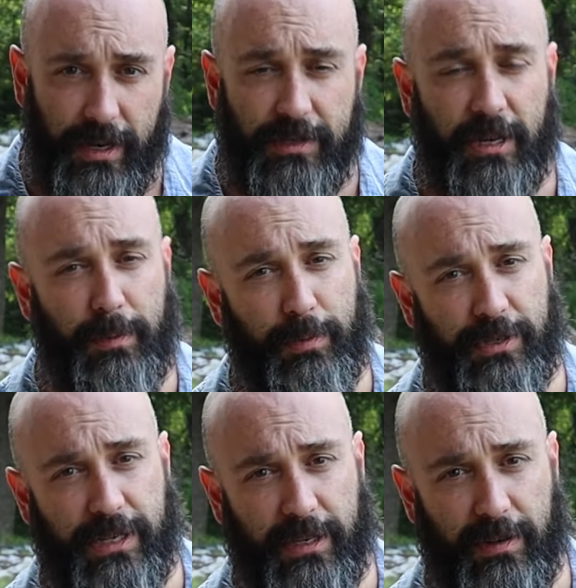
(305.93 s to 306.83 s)
and it's going to be
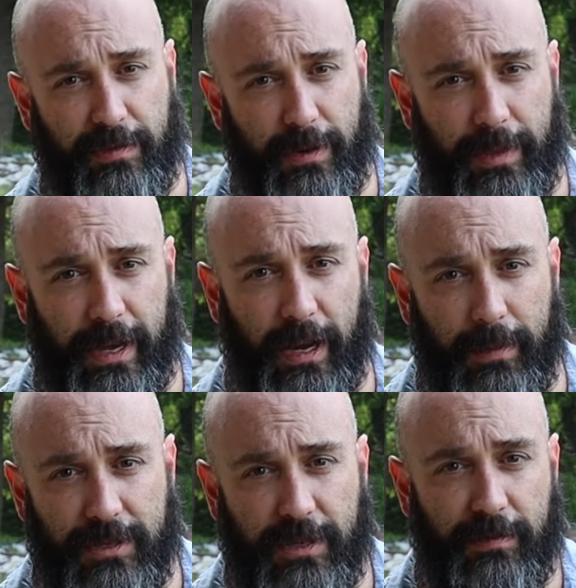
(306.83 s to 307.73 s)
protected from the
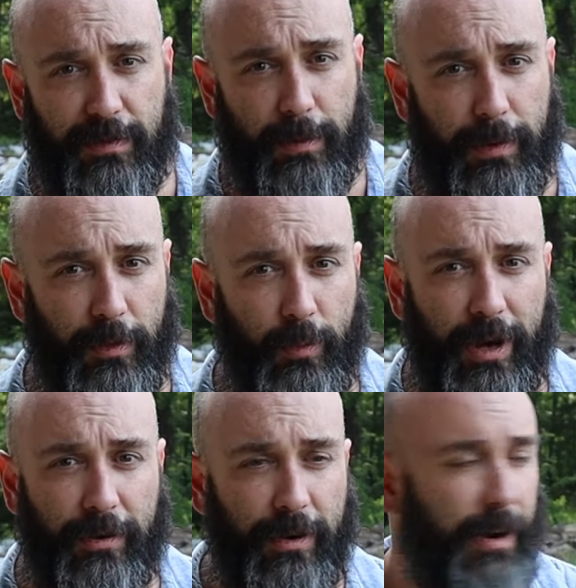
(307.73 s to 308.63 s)
elements and from the
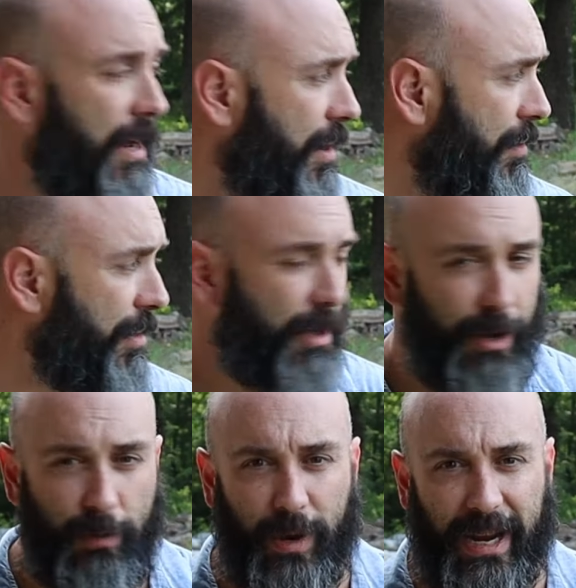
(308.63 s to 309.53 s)
weather and
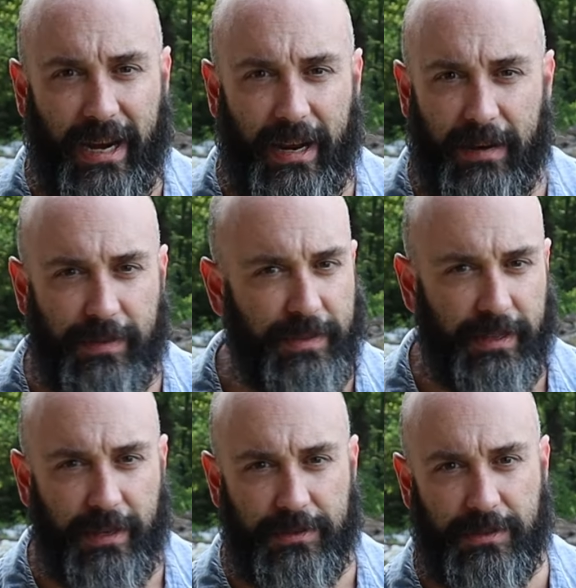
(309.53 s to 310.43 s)
rain and
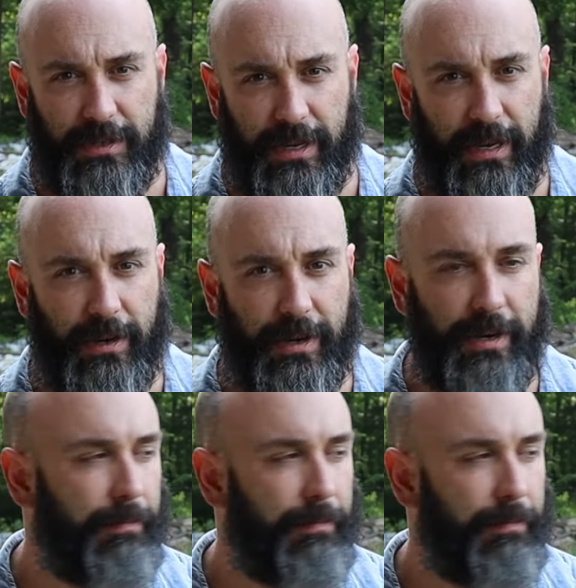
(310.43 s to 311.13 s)
everything else that's going to get on it.